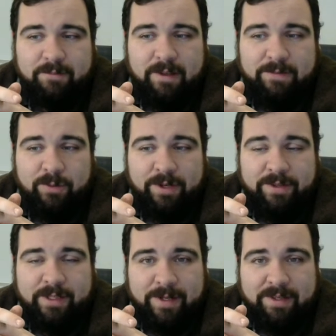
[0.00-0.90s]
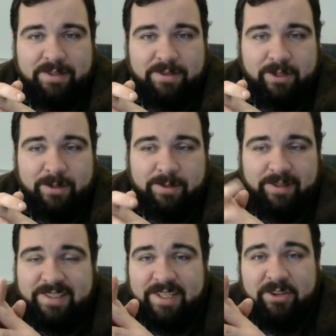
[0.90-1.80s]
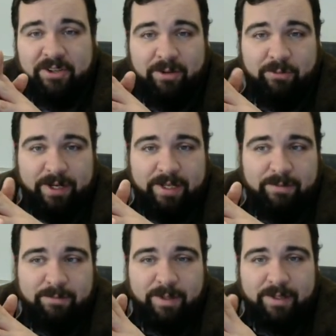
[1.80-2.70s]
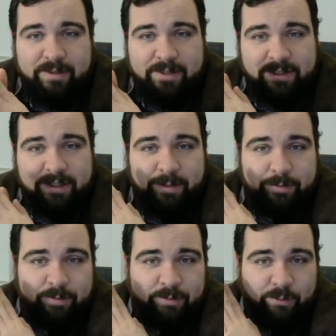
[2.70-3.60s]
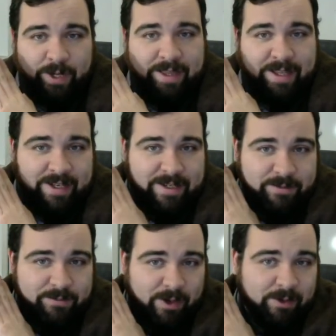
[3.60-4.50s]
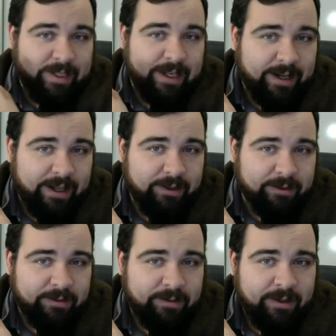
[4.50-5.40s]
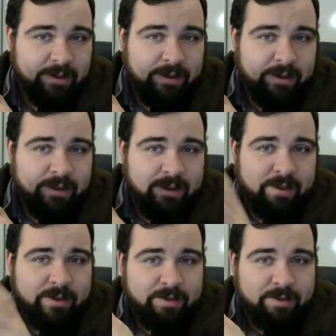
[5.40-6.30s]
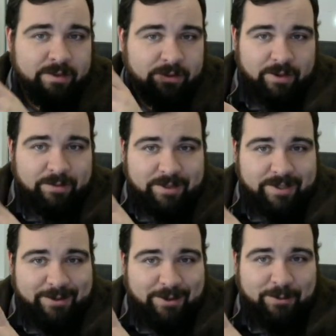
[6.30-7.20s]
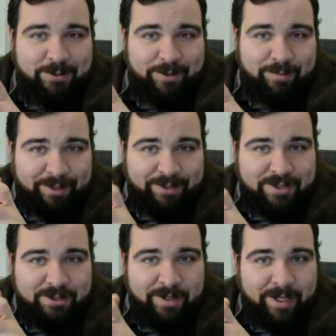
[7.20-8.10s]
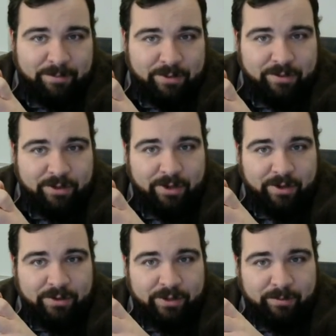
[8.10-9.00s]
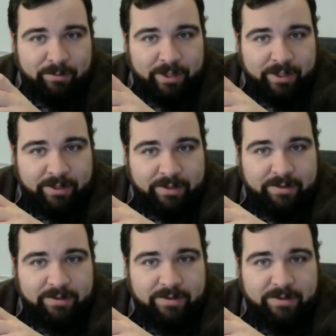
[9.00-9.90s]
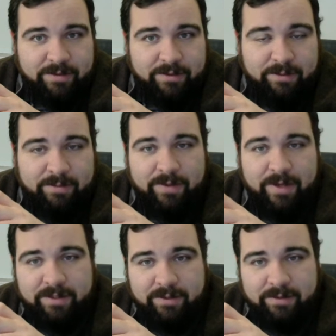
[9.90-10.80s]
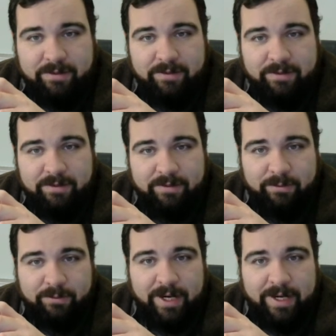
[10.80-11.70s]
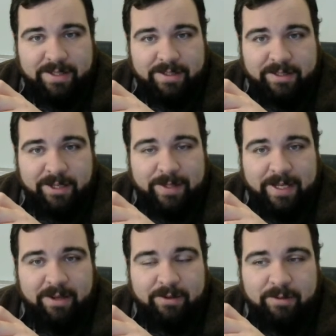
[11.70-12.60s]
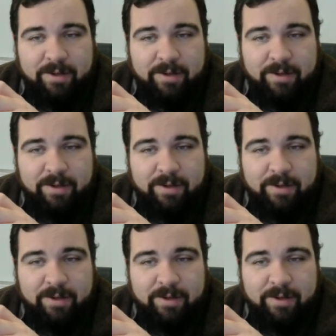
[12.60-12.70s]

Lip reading: If you want to think about this in terms of, like, say you're not running, but just think of rain that is falling at an angle, you don't still hold your umbrella straight up. You turn your umbrella to face the rain as it's coming at you.